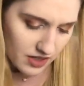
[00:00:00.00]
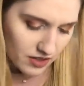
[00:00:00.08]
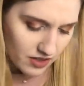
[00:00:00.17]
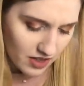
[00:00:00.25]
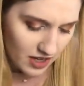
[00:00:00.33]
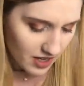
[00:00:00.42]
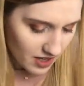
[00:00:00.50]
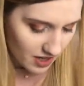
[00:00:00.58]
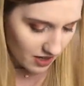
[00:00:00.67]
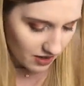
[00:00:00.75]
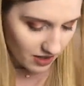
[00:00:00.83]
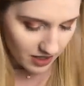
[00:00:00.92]
There's not
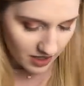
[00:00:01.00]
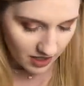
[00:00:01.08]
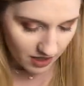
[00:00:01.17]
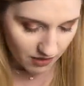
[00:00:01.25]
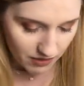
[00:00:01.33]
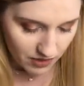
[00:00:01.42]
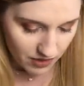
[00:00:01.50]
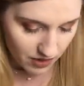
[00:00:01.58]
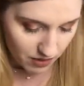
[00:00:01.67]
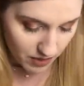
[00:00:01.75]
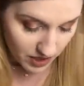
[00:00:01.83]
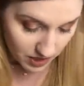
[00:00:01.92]
a lot in here for
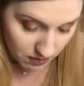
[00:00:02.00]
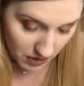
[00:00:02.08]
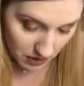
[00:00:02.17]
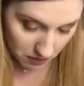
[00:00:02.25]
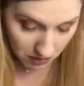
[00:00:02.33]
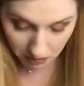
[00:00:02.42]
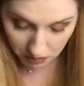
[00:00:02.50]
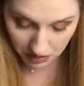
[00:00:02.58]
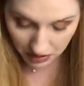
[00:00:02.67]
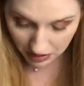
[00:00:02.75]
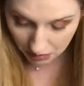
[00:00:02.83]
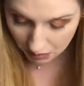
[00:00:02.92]
$30, but we'll
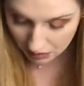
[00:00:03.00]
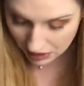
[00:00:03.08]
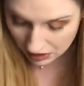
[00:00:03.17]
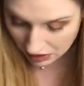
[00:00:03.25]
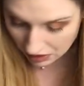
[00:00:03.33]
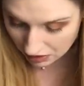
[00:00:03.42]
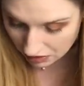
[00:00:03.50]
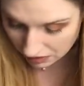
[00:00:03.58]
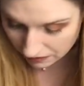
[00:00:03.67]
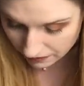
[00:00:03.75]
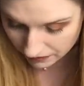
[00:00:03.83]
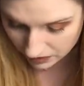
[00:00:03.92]
get there when we get there.
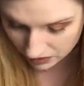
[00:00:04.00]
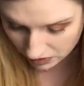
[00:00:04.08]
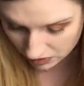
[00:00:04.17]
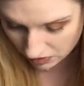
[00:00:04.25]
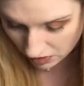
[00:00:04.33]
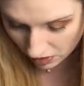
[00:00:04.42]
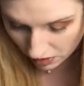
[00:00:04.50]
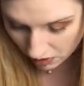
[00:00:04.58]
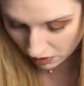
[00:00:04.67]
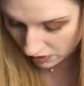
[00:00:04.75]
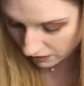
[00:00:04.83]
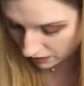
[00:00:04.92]

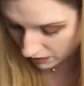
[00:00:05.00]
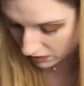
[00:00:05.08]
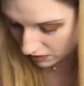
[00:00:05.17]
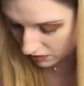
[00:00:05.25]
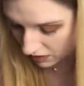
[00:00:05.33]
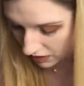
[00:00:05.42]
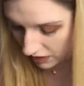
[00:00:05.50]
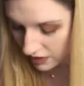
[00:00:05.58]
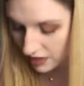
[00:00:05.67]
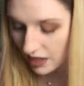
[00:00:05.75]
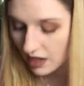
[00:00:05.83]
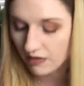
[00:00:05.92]
So first there's like a
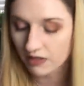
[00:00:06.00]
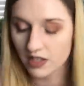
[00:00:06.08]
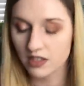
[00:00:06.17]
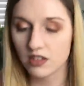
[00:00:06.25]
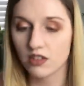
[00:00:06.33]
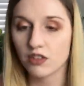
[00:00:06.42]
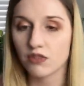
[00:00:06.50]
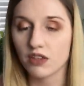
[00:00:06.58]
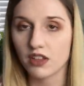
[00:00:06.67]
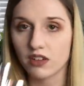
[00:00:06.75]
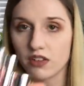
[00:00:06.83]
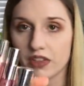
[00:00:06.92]
set of these little
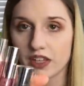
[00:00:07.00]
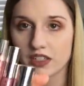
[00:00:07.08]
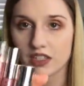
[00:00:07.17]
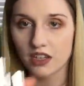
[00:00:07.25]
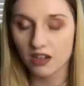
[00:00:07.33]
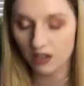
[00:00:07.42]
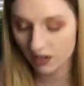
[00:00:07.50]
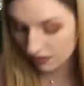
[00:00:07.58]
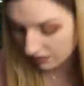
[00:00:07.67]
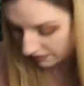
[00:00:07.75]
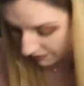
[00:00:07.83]
3 little things here,